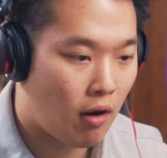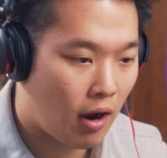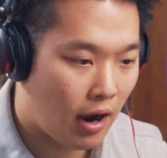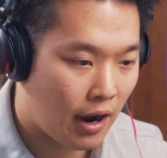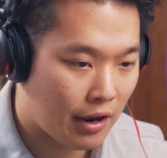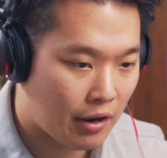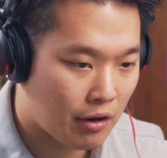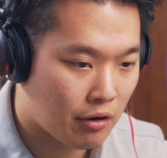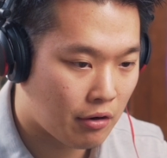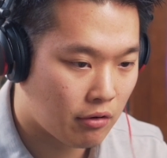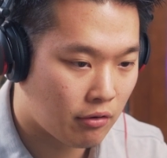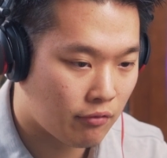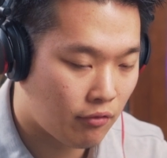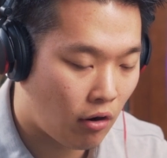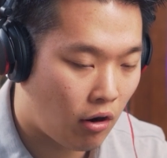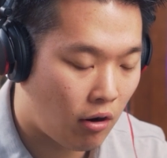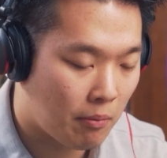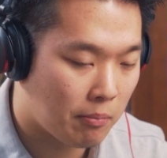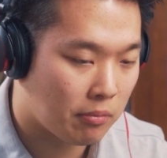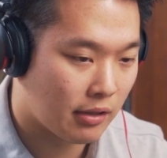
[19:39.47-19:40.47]
Ohio, of
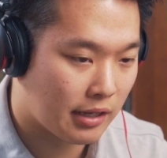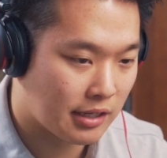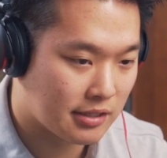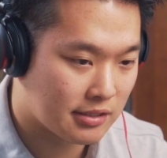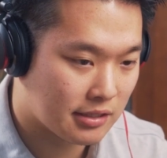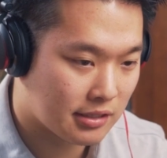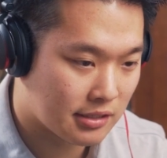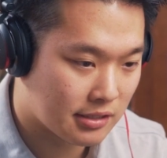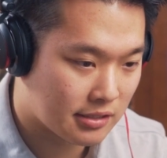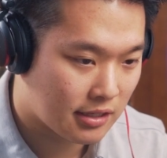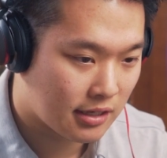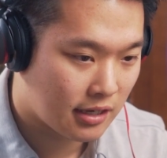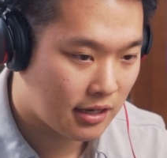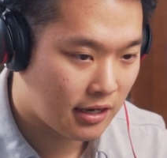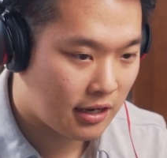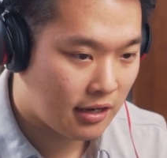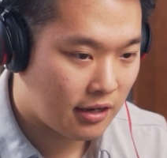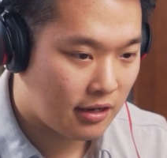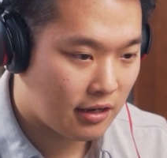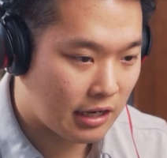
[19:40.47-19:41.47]
all places
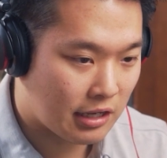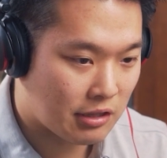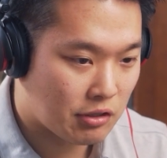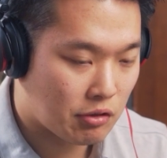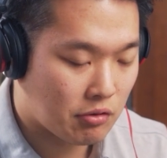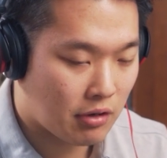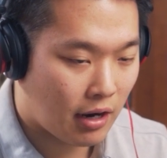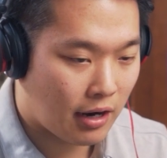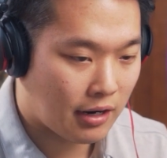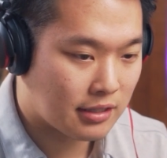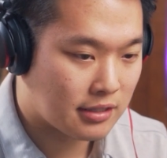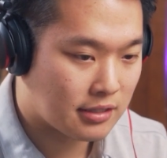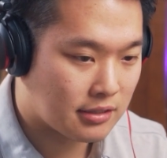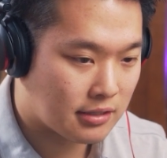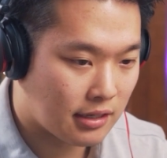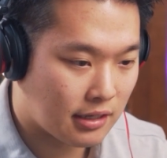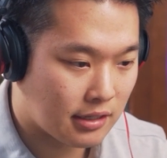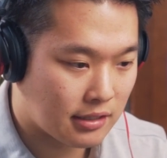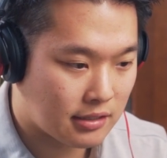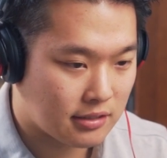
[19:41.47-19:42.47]
in the United
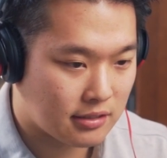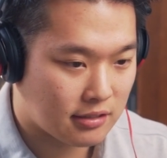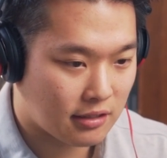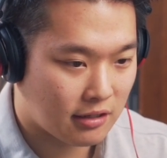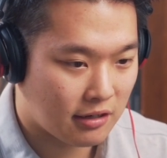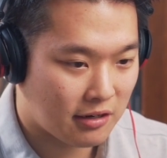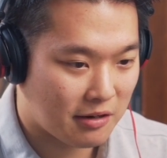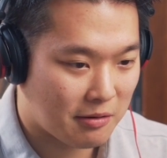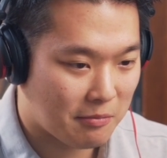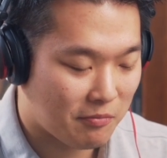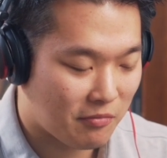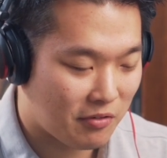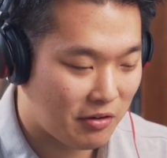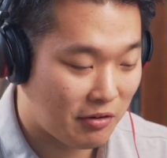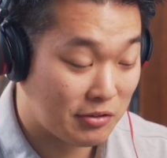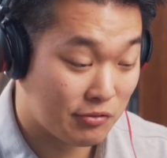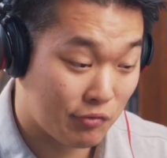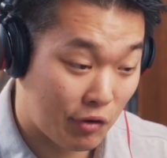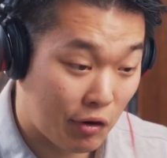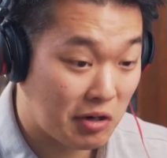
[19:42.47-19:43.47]
States,
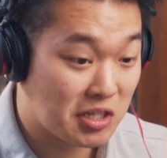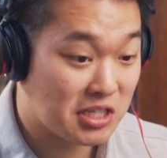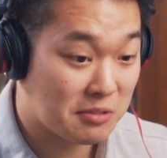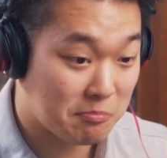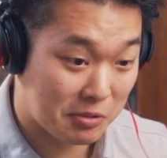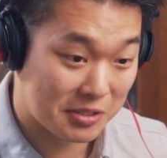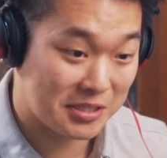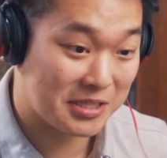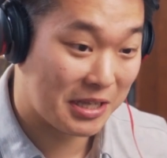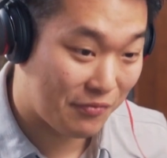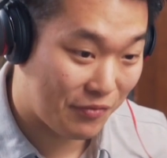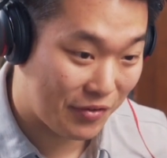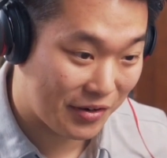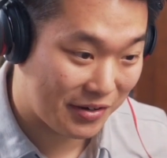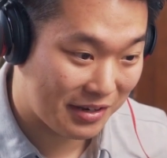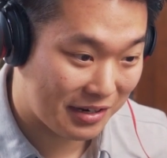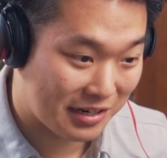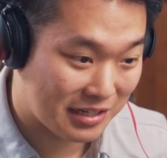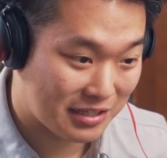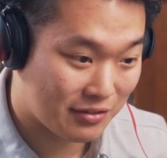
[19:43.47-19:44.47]
is very
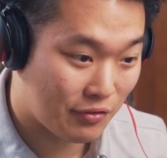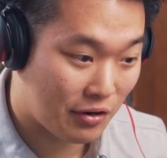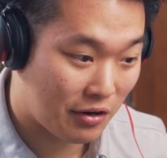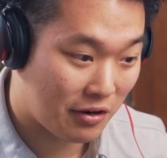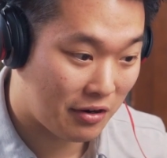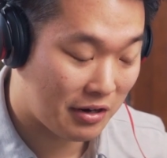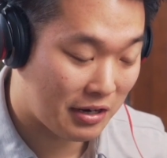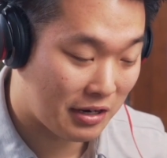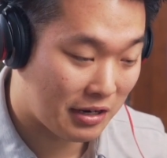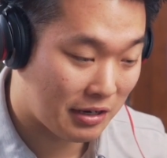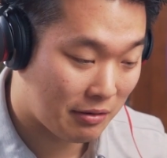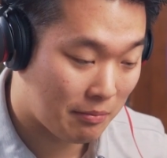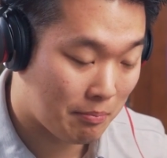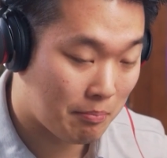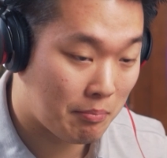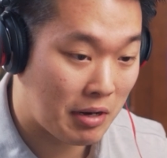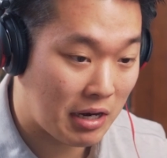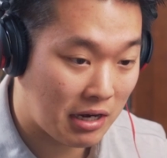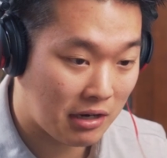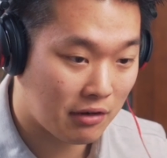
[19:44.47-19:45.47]
specific, and it's very
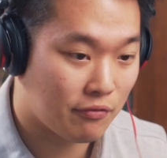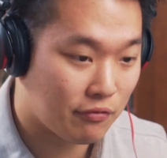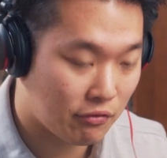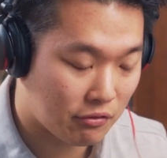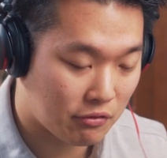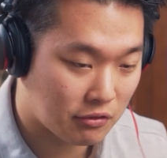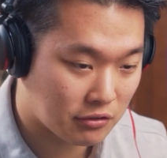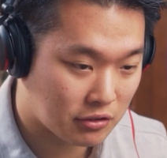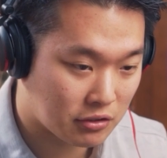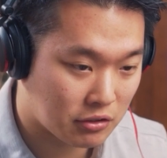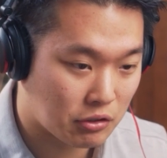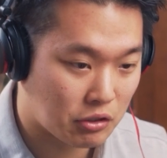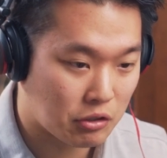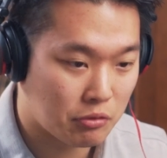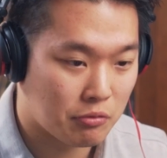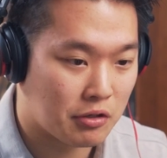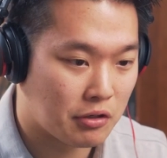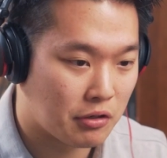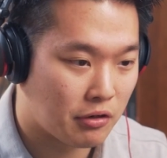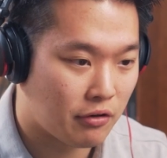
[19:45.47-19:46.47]
meaningful to
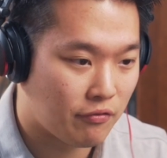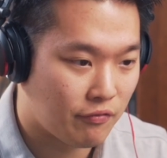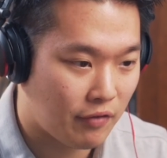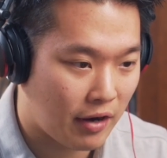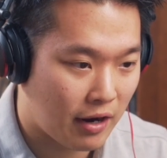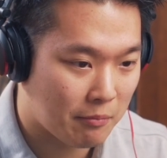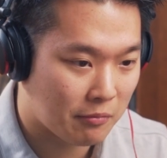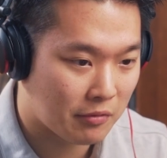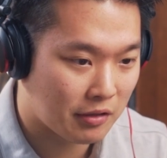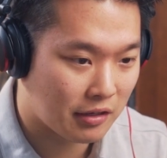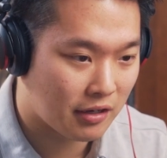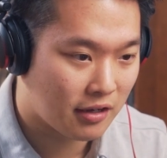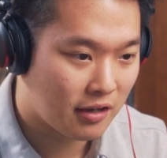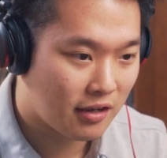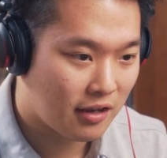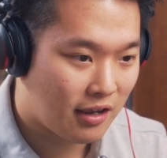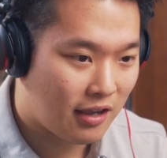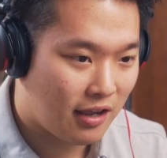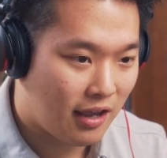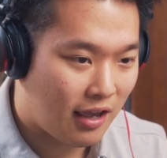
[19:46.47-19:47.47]
you and your family.
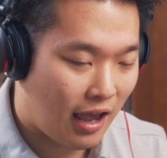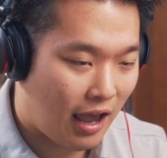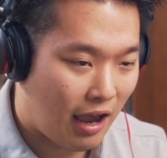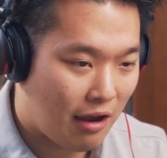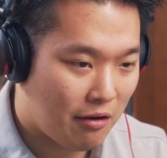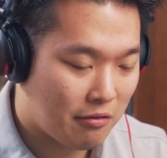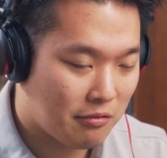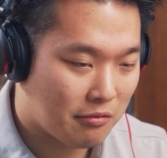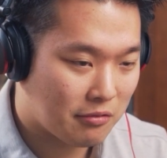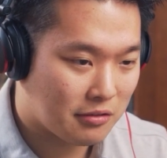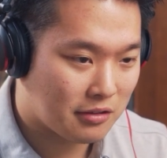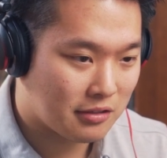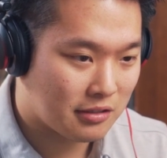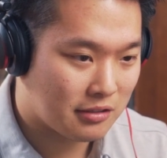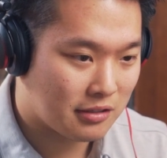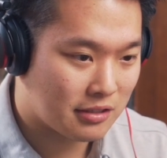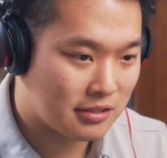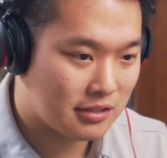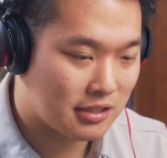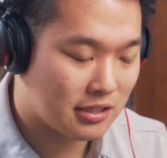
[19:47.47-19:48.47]
How
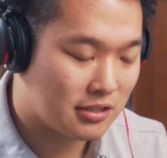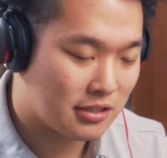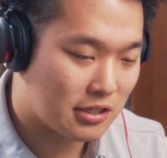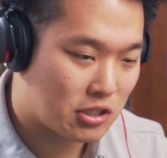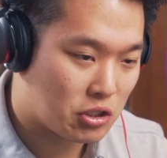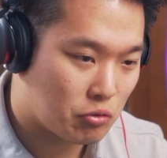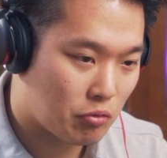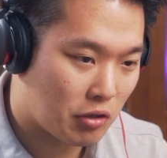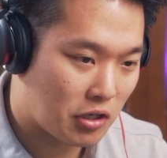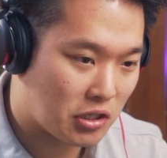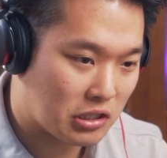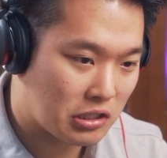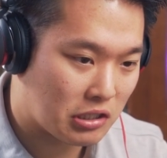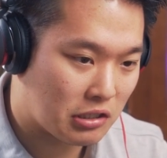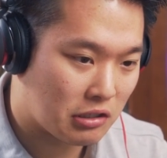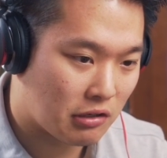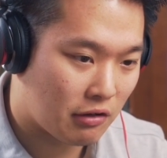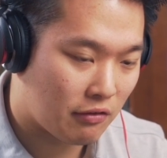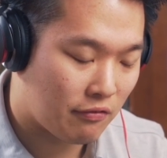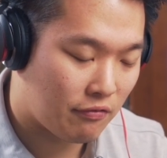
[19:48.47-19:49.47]
does this
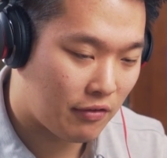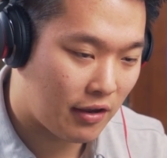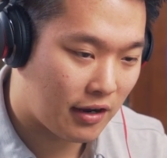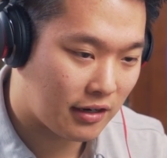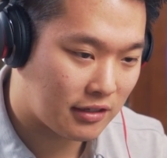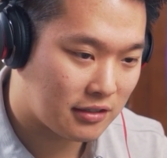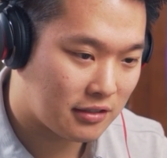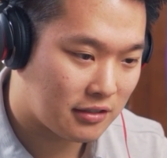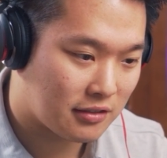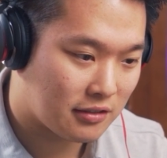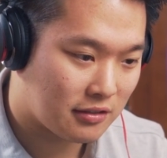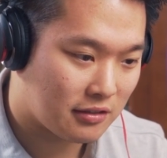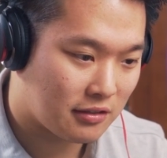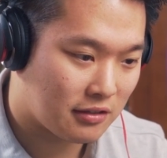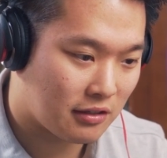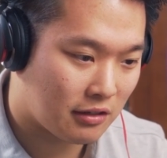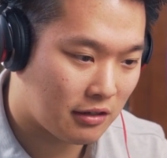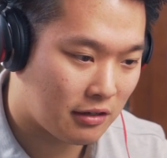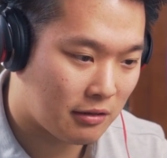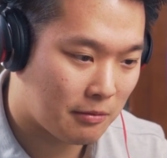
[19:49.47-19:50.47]
situation affect
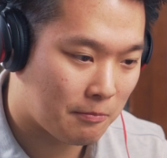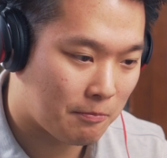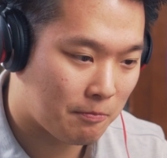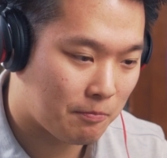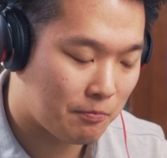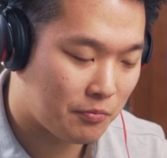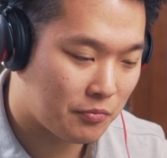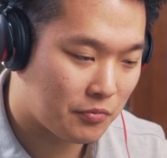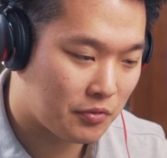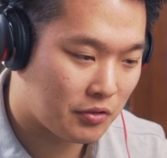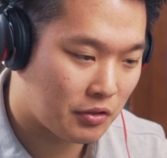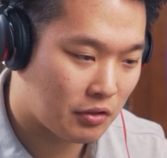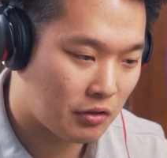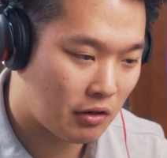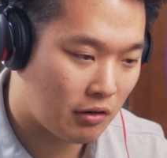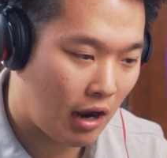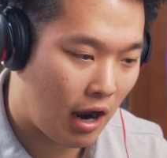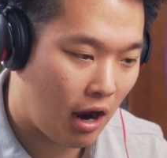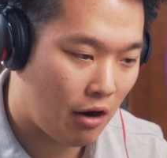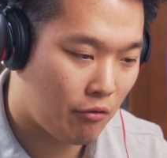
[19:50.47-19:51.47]

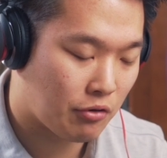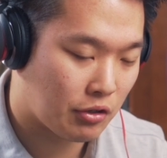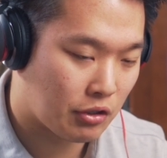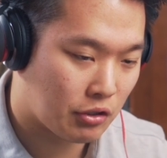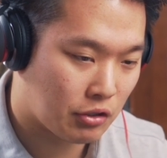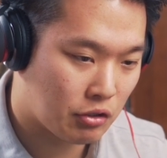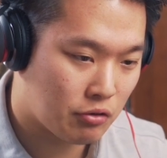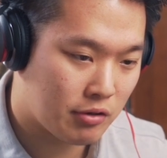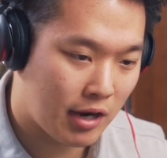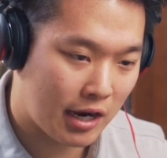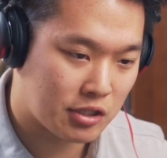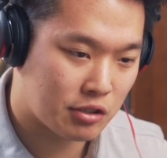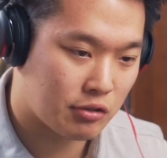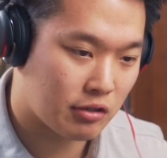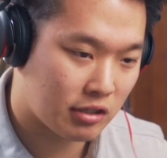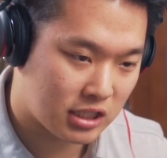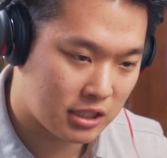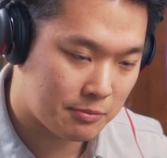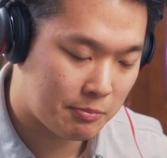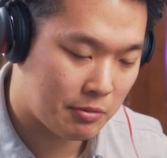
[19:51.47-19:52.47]
how you guys are
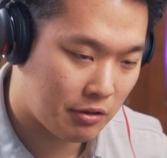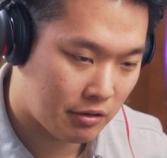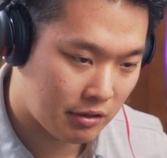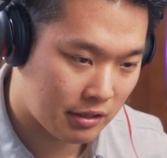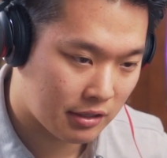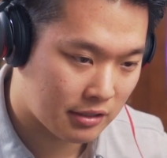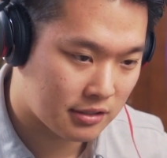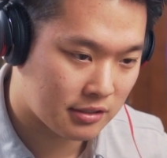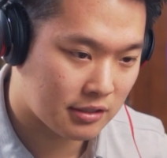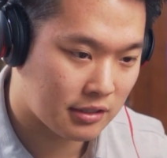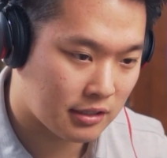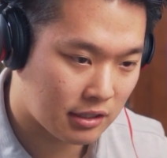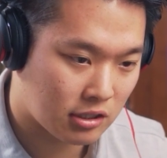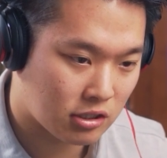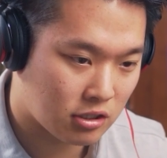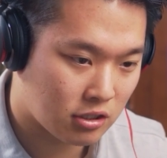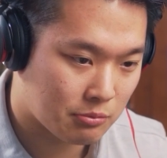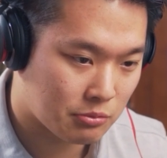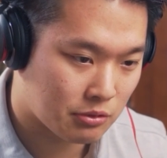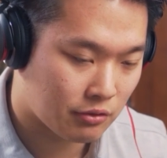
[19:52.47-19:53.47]
experiencing in
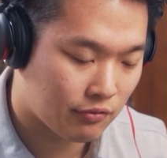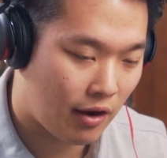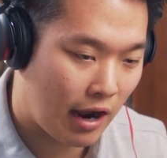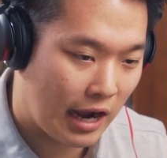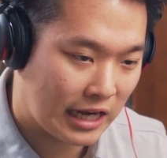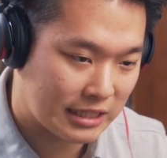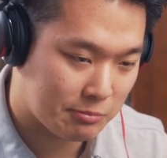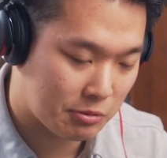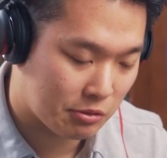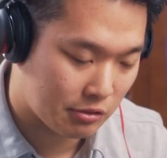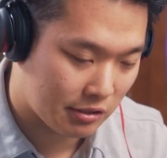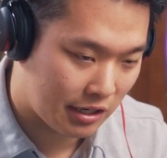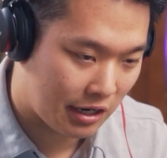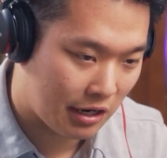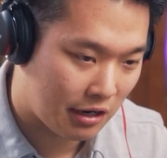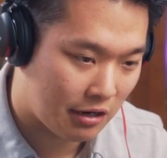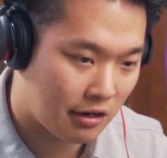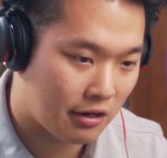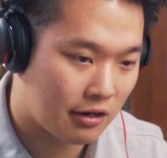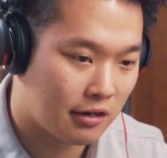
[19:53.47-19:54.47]
terms of hospital
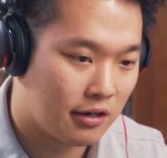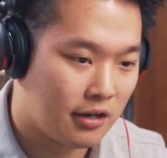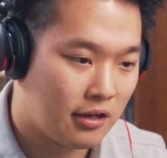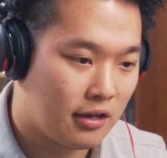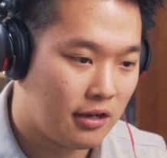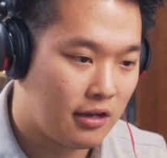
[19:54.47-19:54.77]
care,